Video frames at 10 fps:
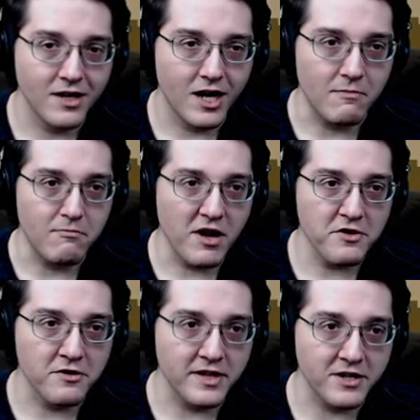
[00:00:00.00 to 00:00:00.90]
A
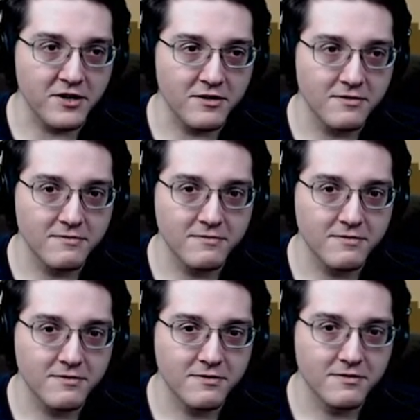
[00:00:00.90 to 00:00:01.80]
mother liquor?
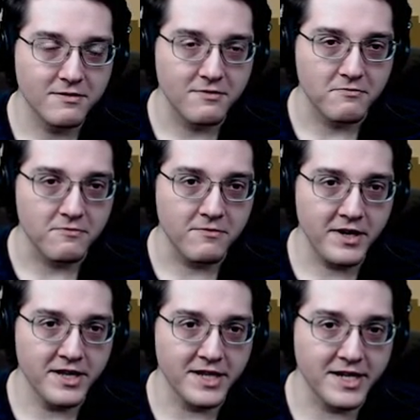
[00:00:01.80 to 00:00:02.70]

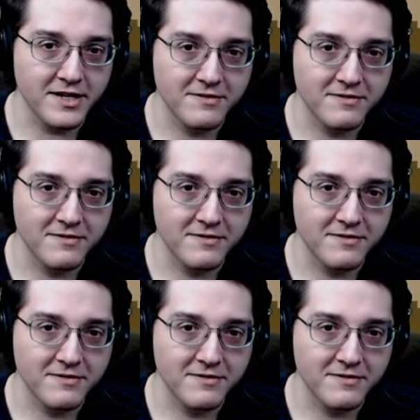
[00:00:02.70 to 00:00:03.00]
Really?